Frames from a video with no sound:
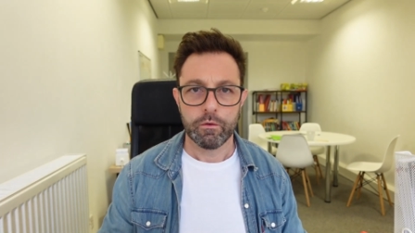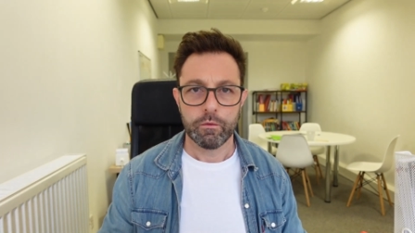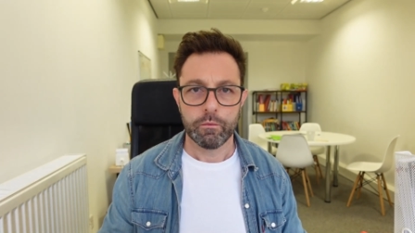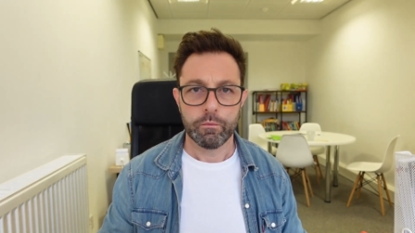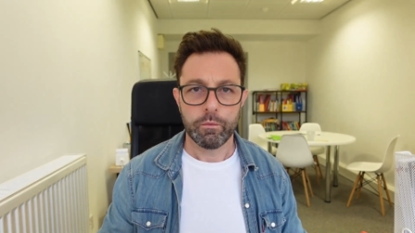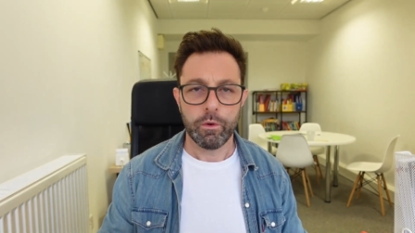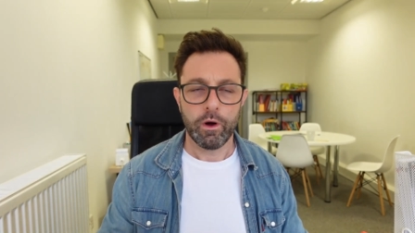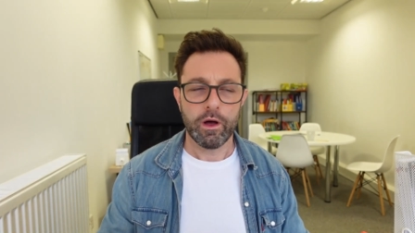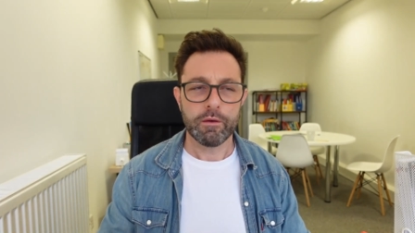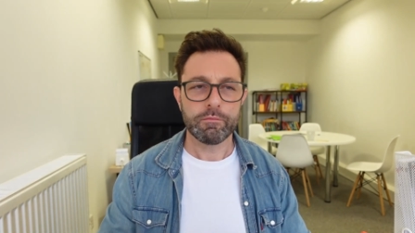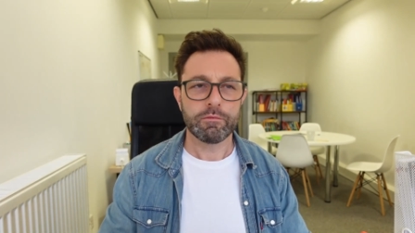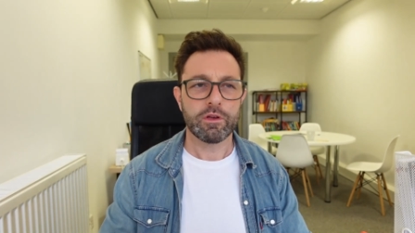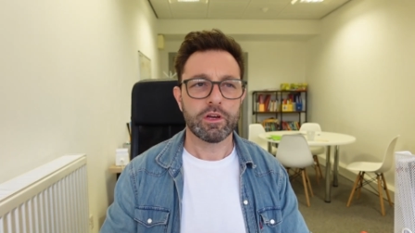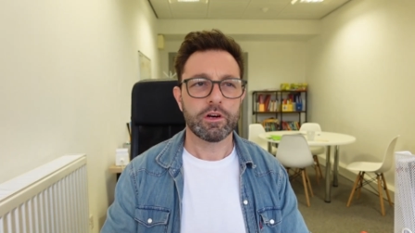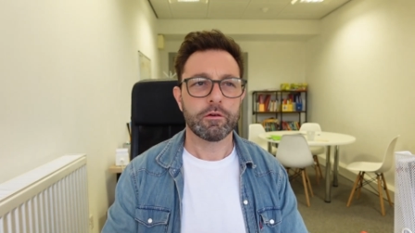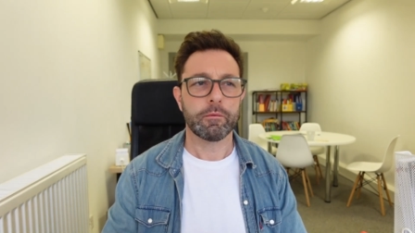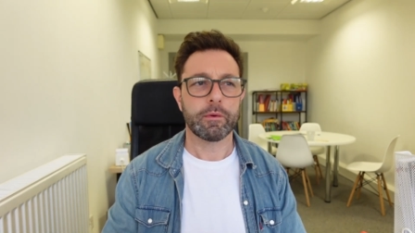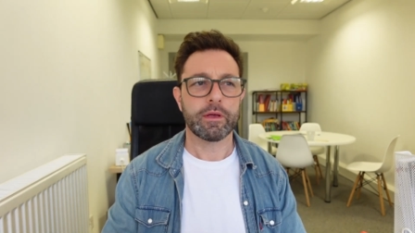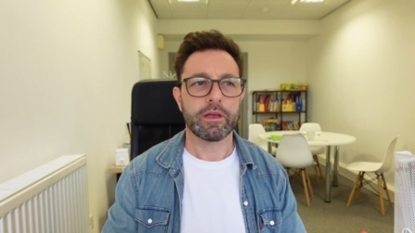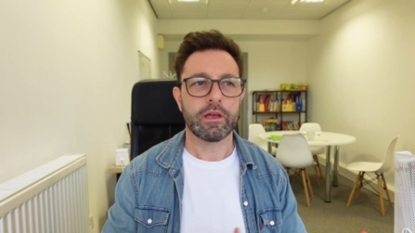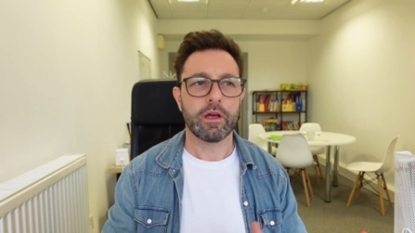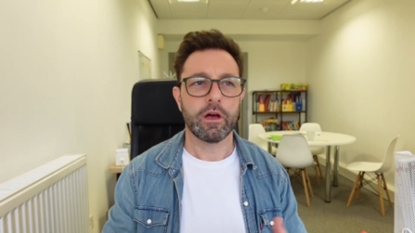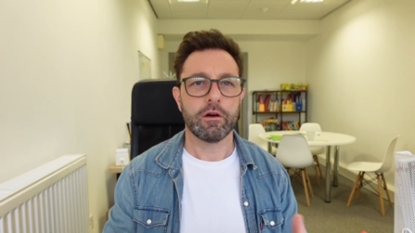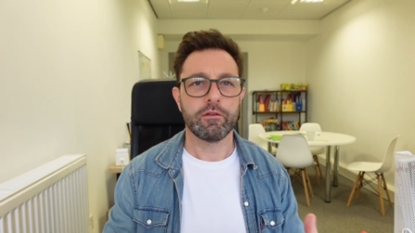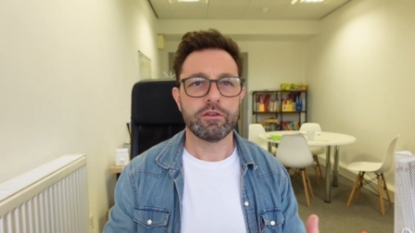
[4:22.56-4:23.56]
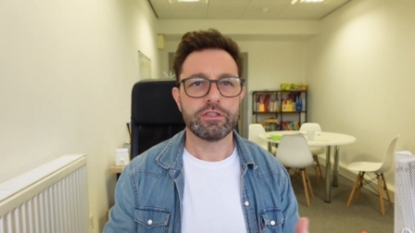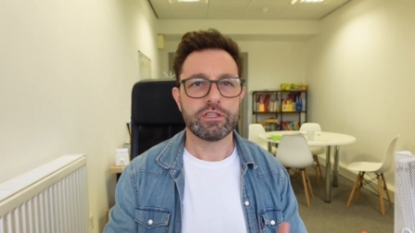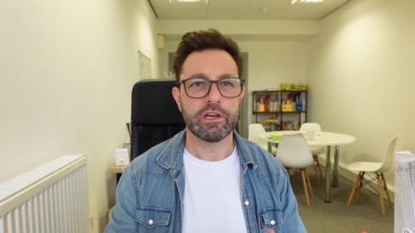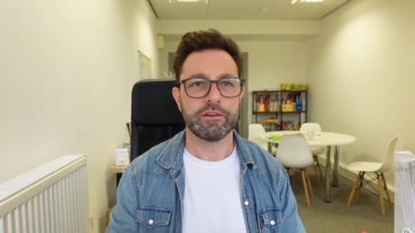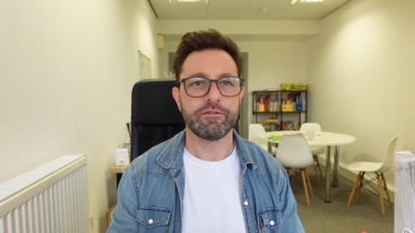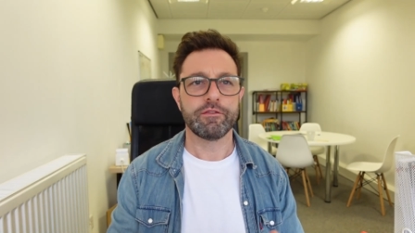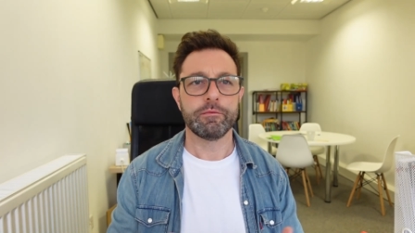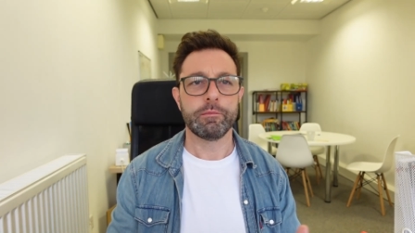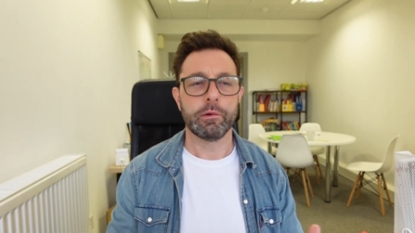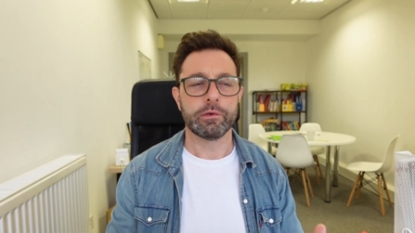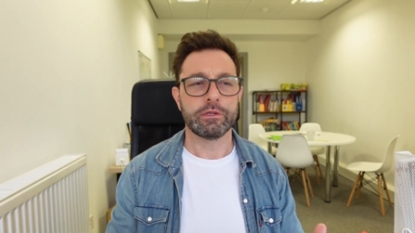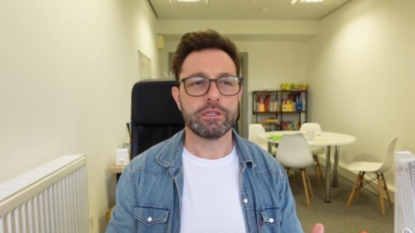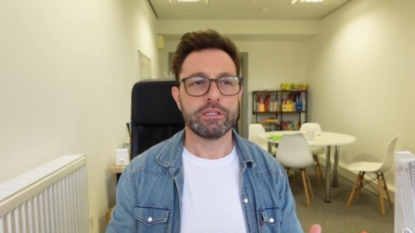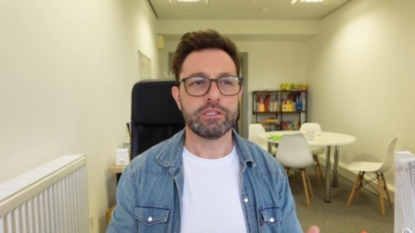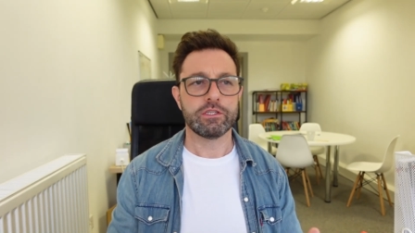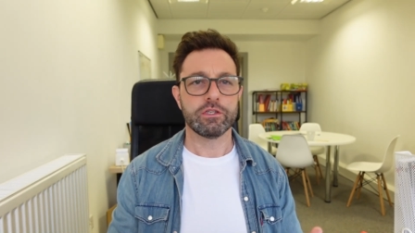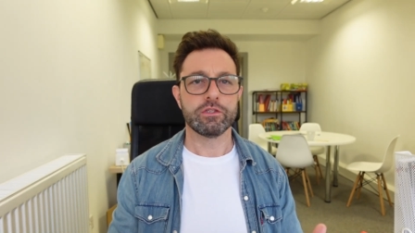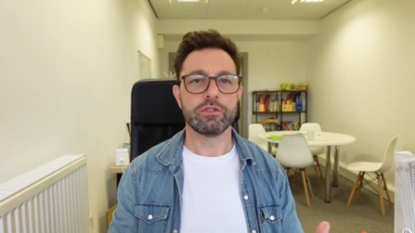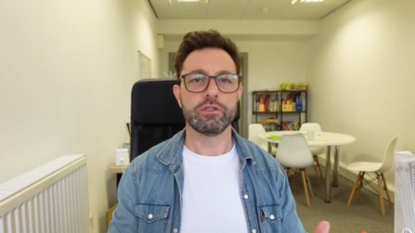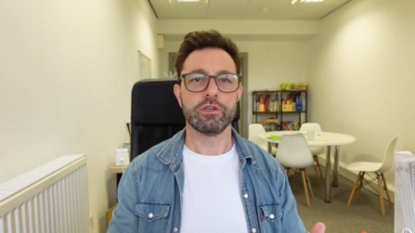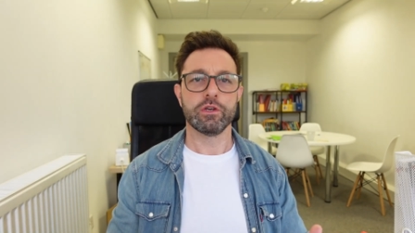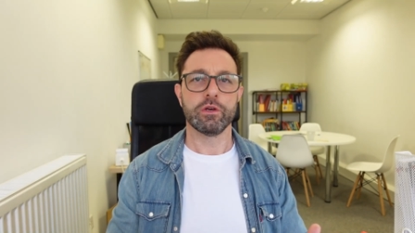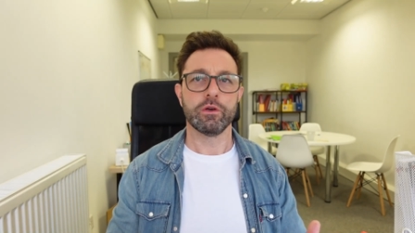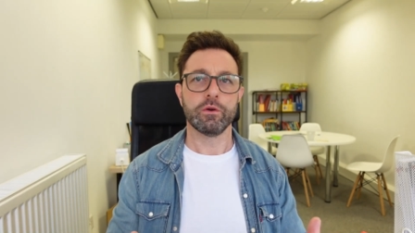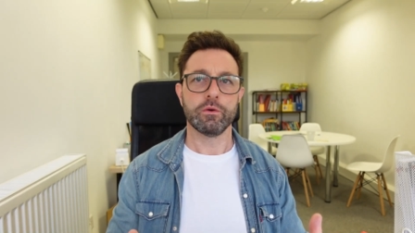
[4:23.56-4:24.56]
What I'm going to encourage everybody to
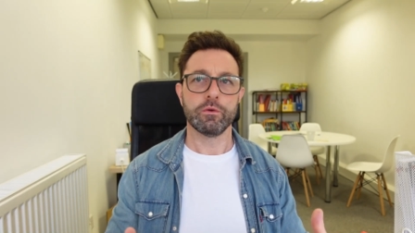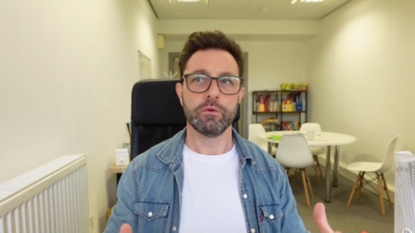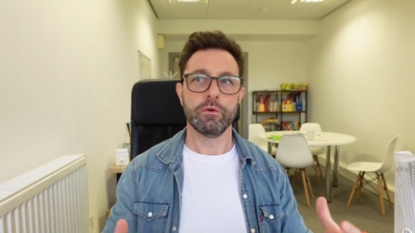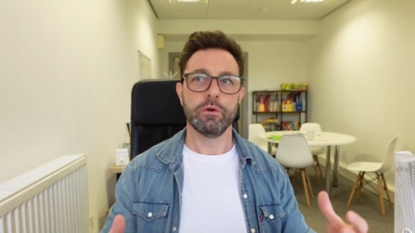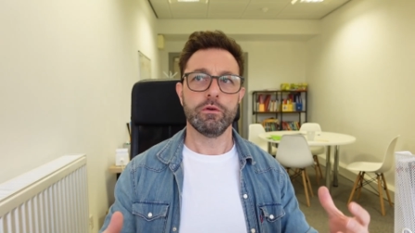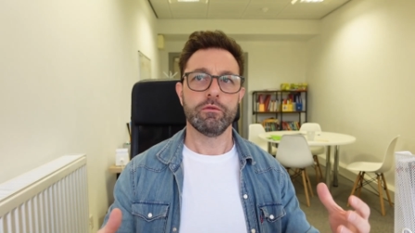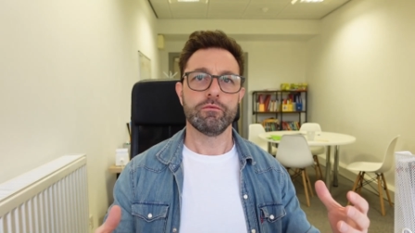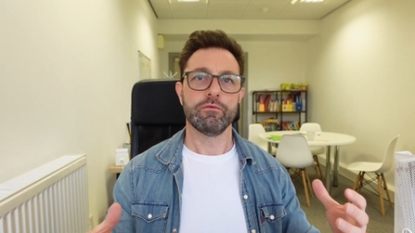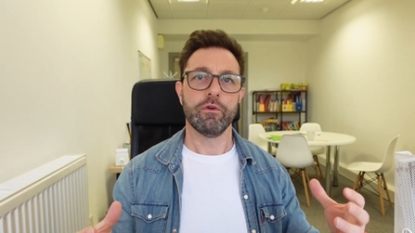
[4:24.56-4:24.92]
do